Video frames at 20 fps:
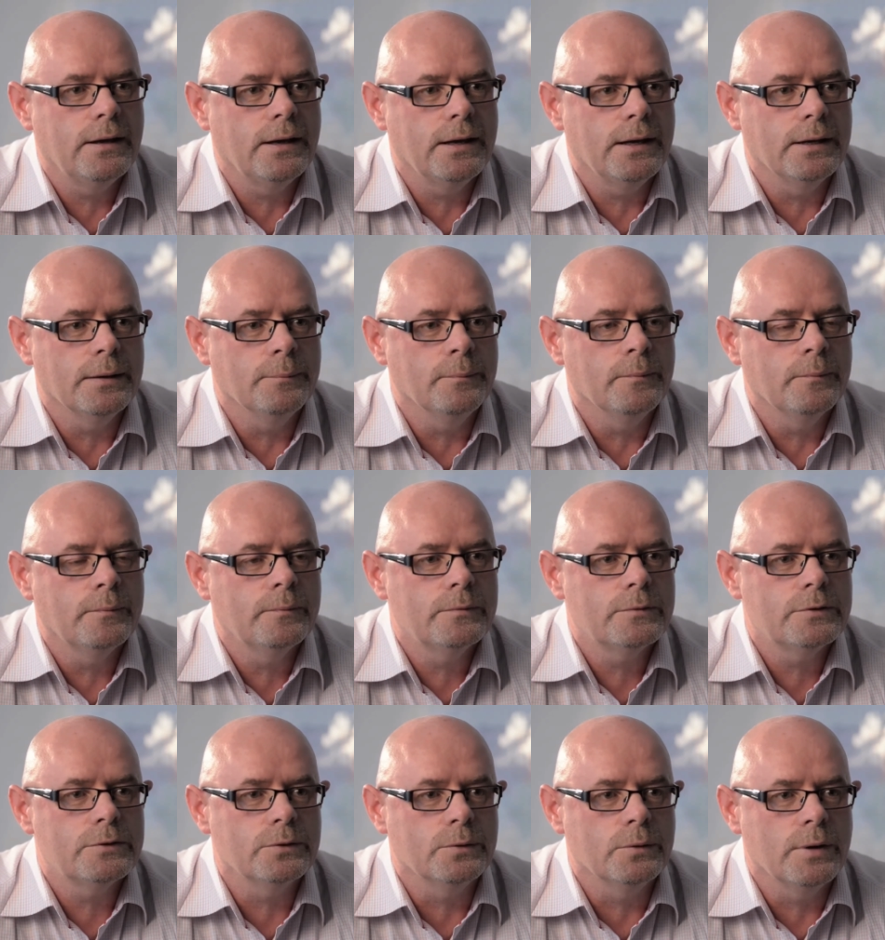um,
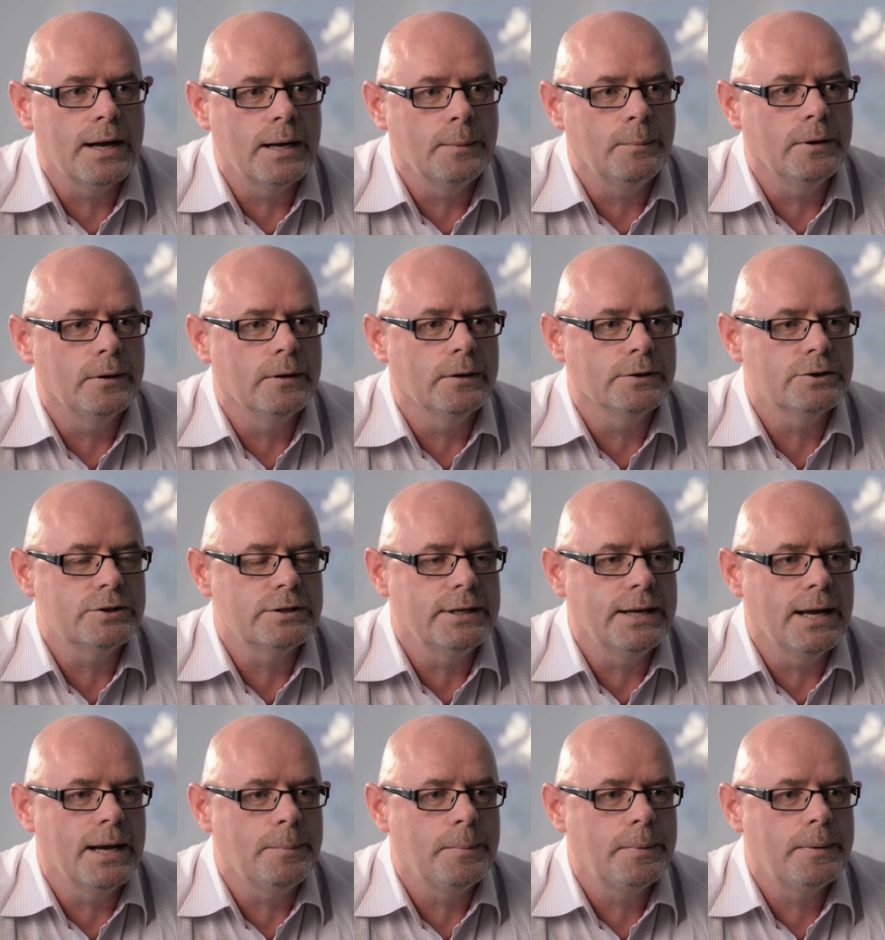to help launch
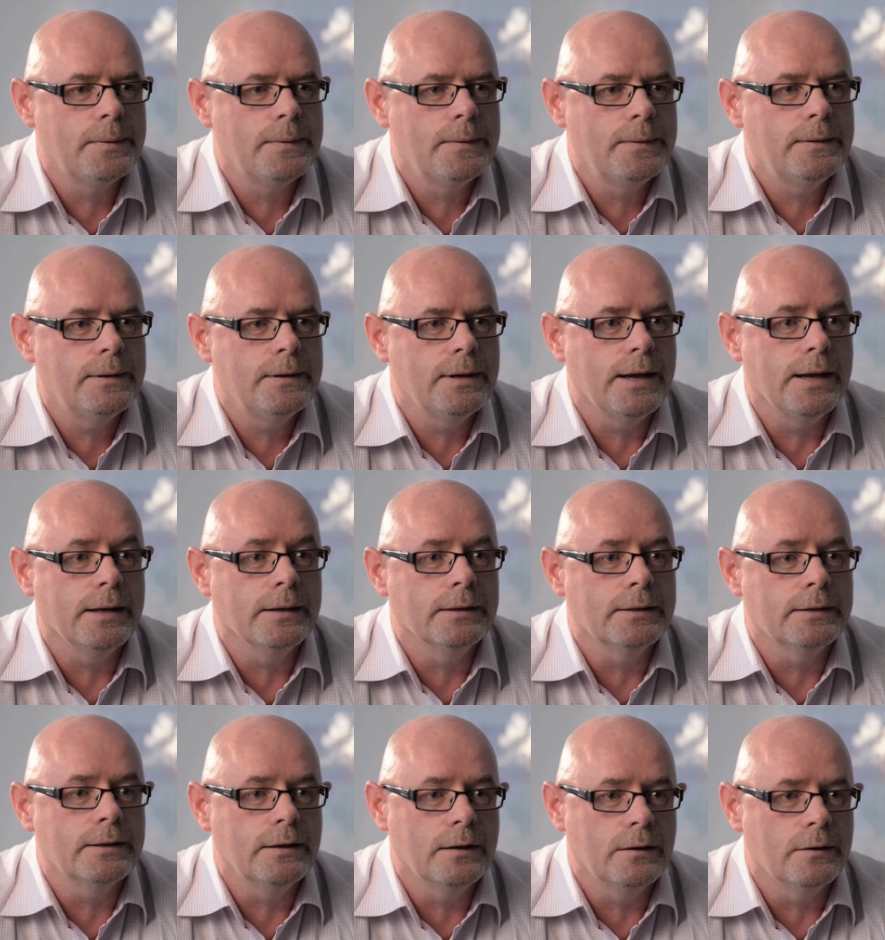the app
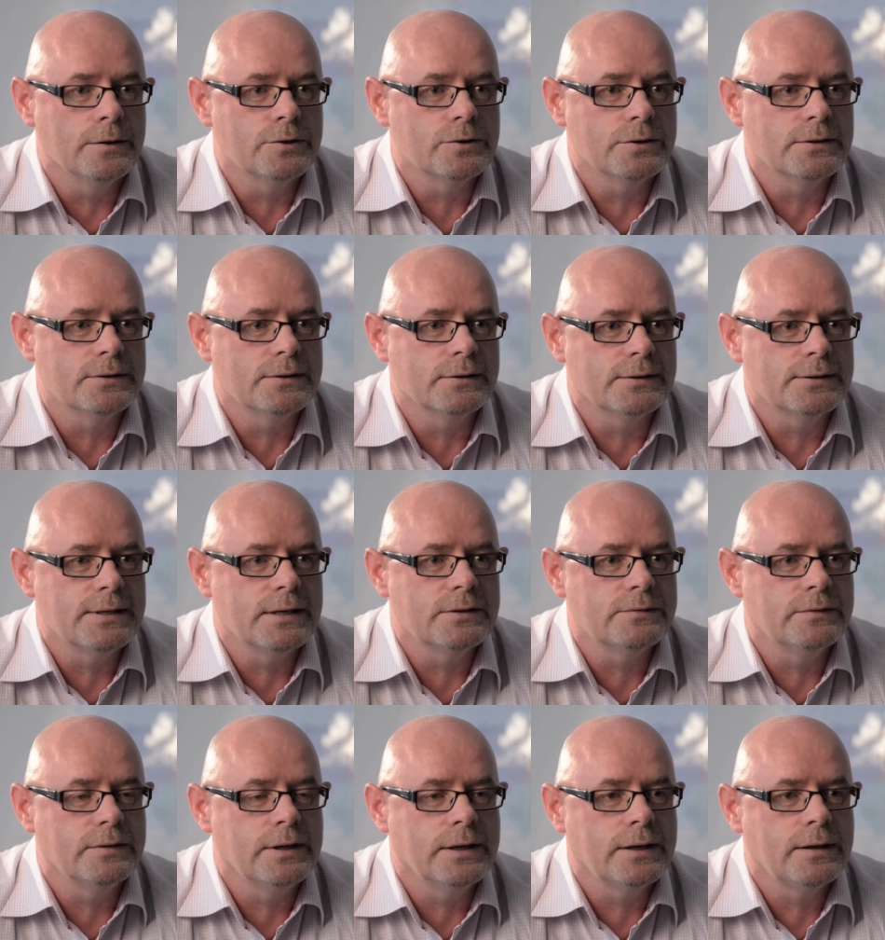and launch it
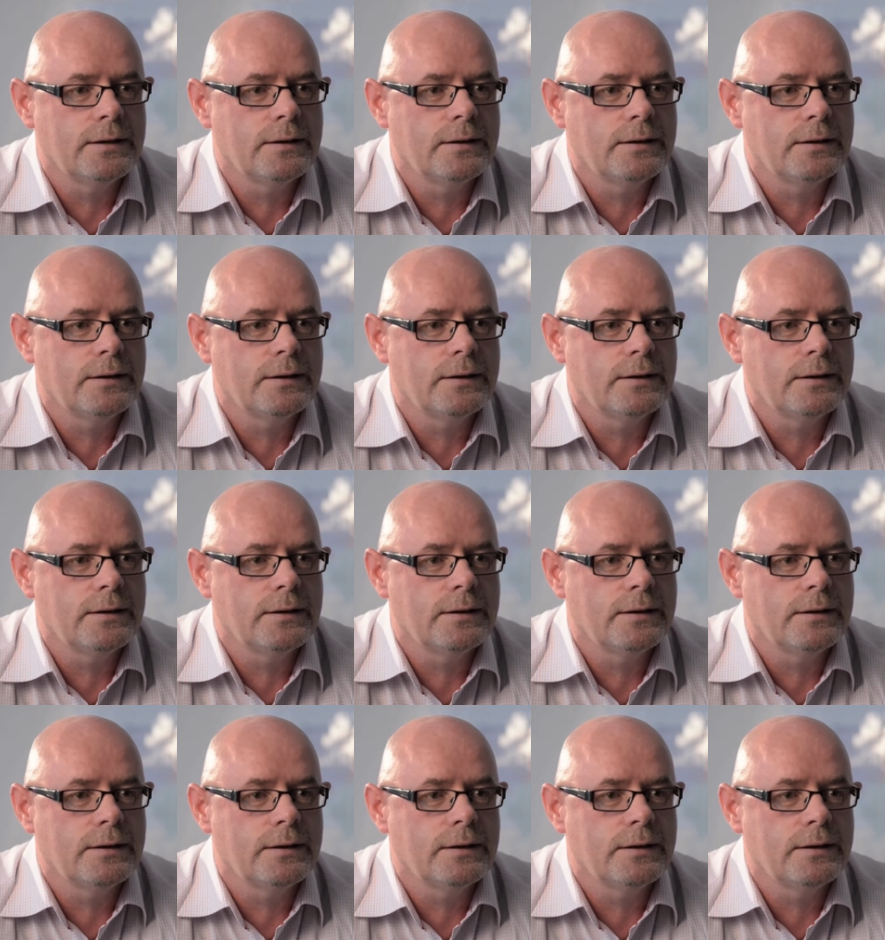successfully.